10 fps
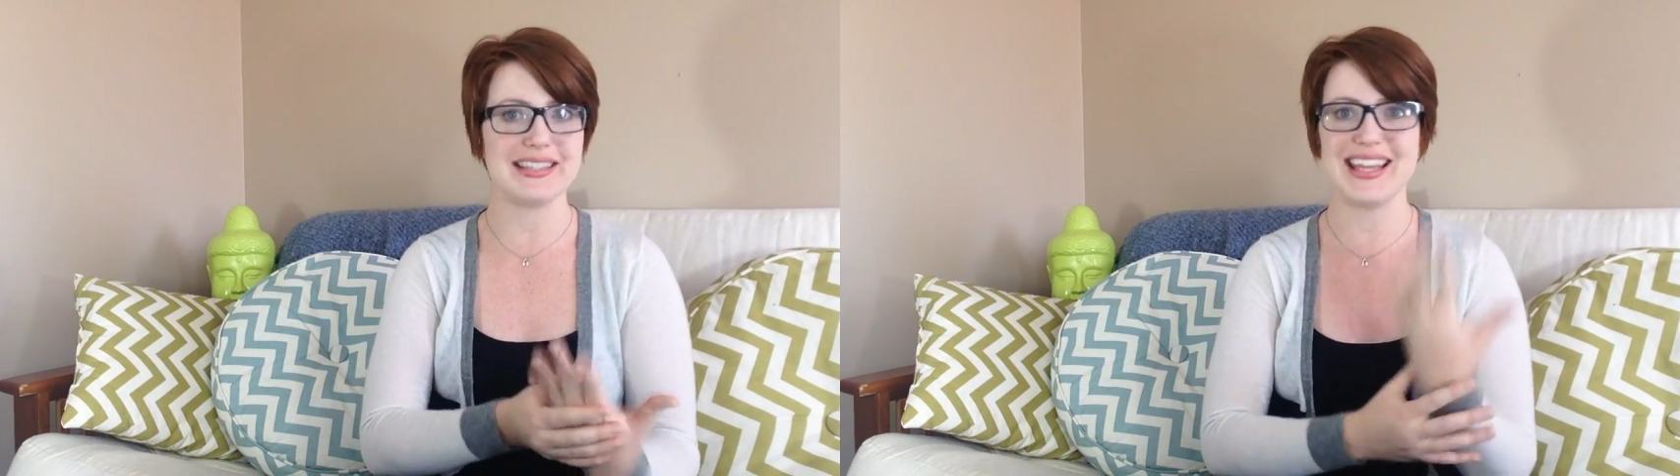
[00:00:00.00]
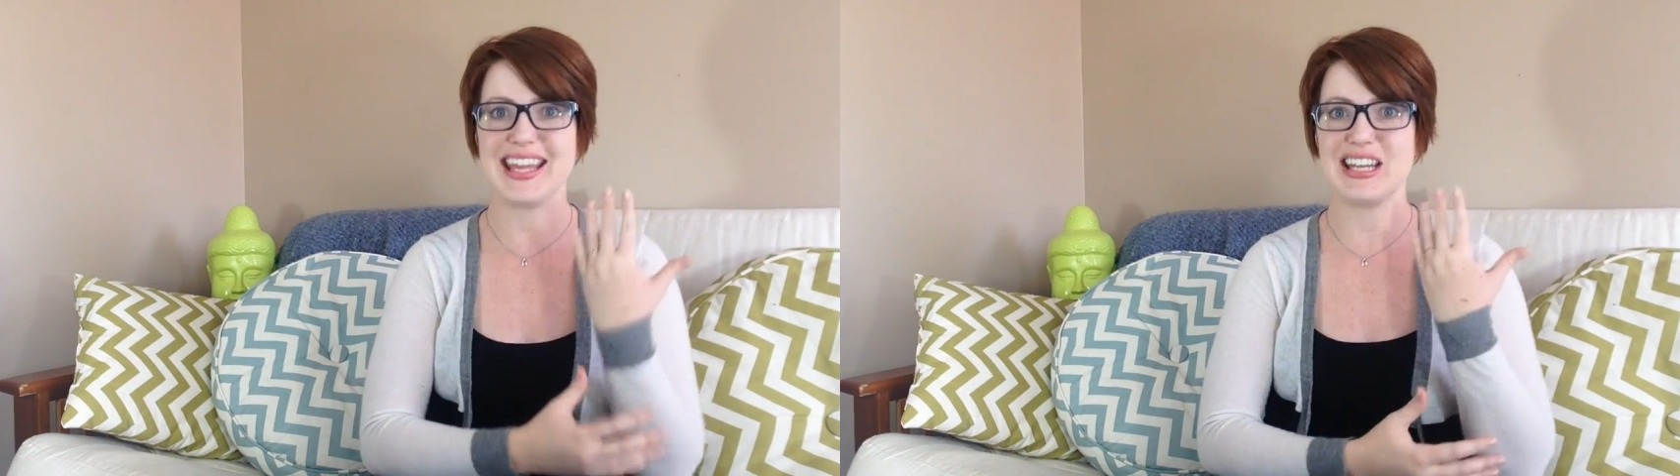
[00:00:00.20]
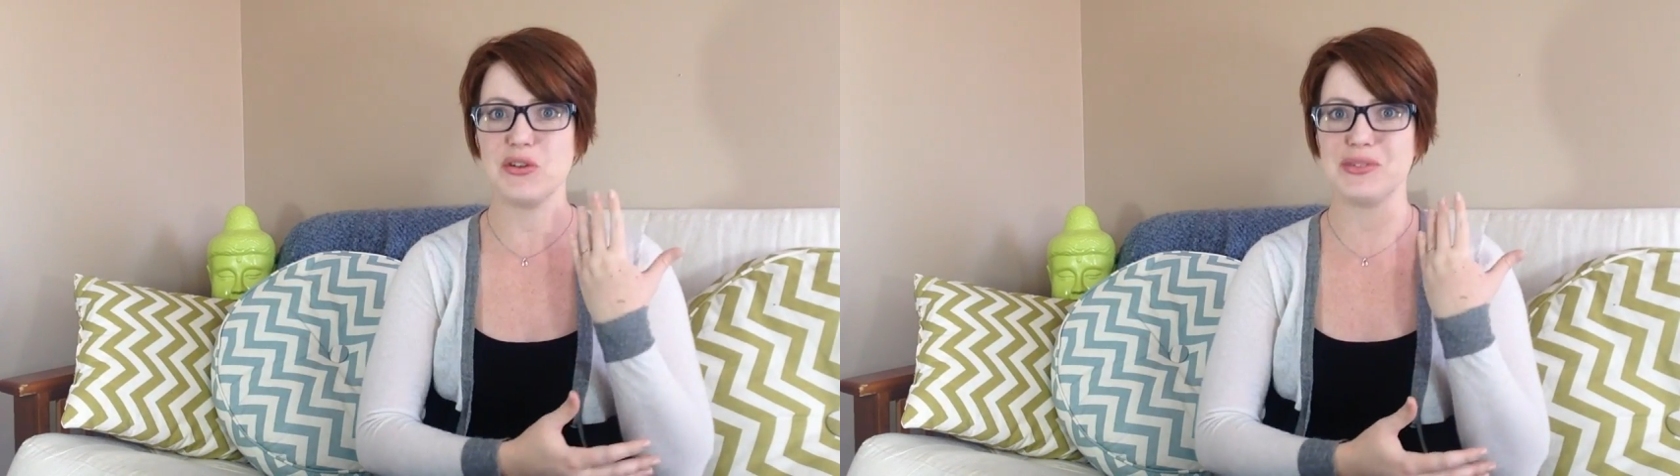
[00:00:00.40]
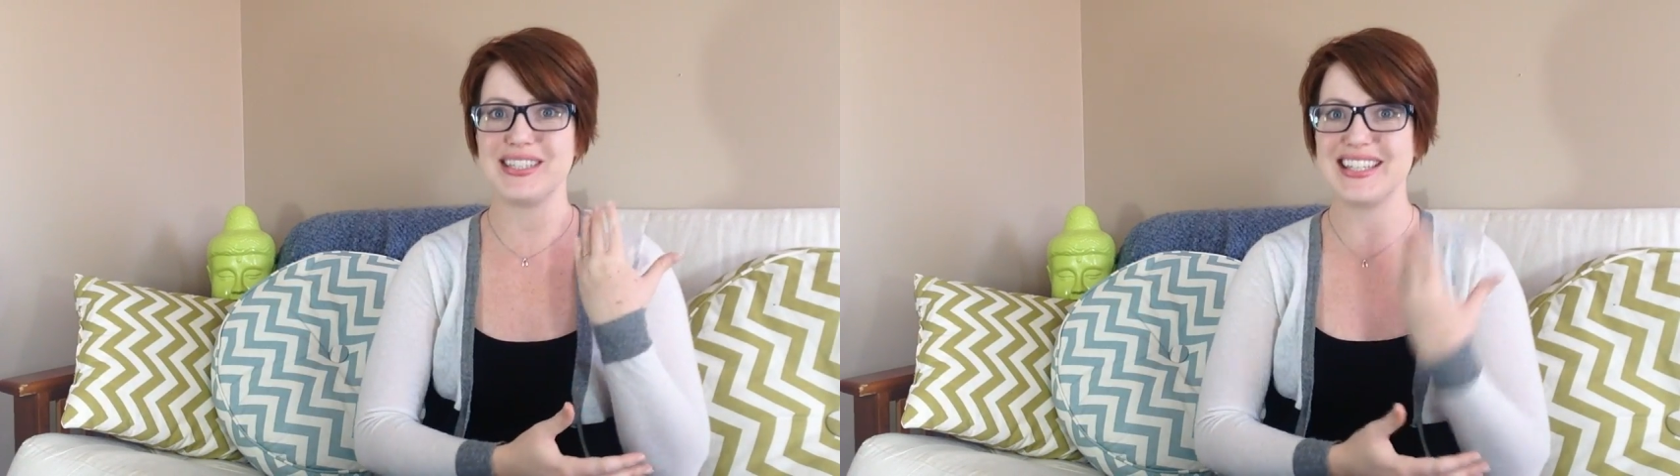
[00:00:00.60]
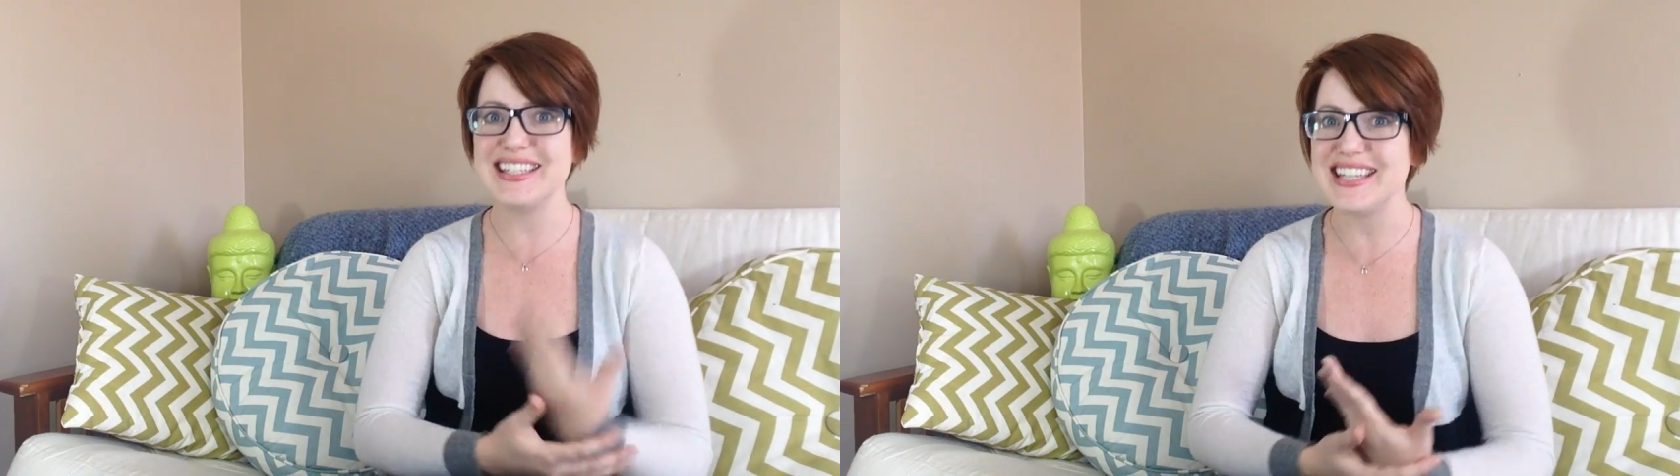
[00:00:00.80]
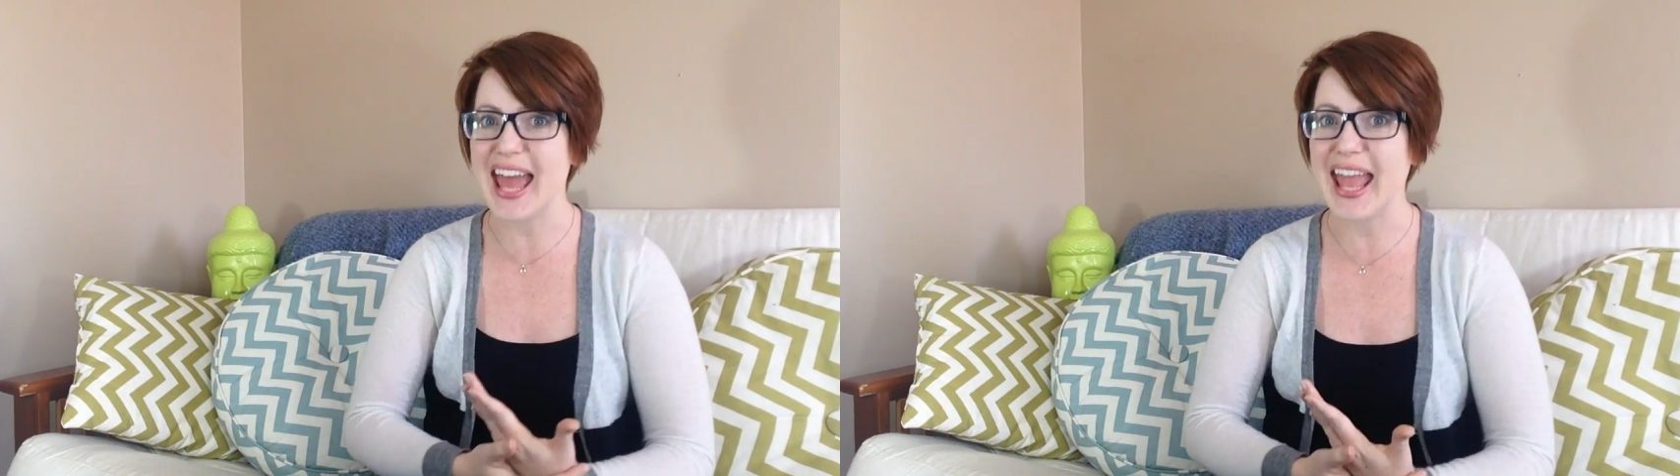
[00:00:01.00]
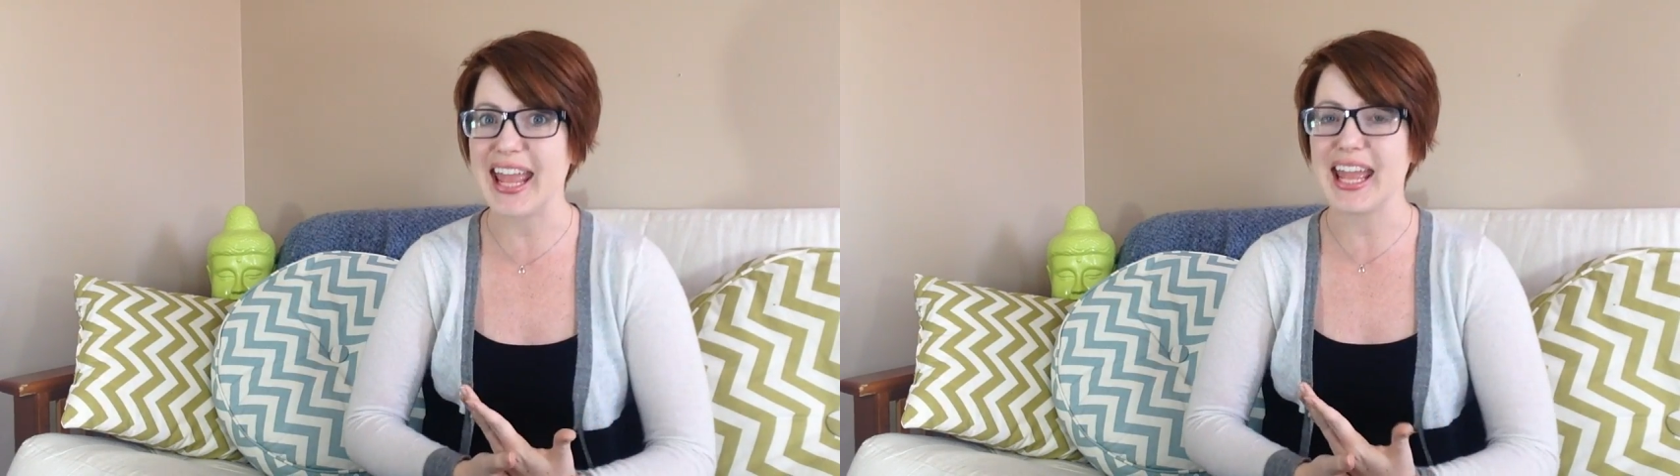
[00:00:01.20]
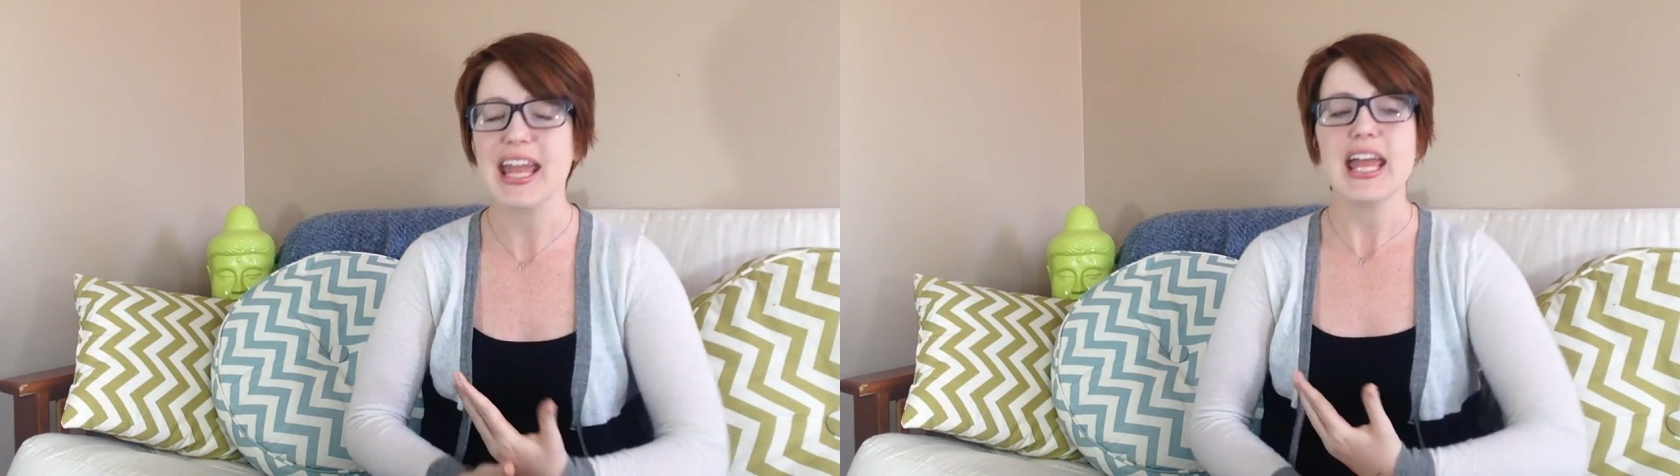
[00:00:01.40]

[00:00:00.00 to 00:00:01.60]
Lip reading: they can use today?